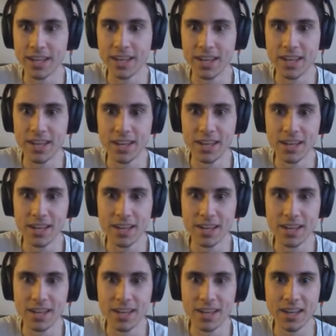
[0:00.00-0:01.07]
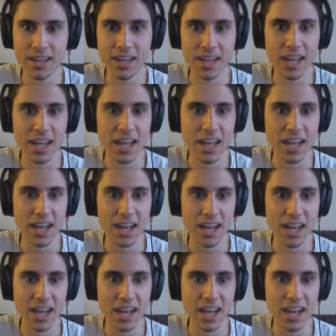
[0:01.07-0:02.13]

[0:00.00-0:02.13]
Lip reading: (silence)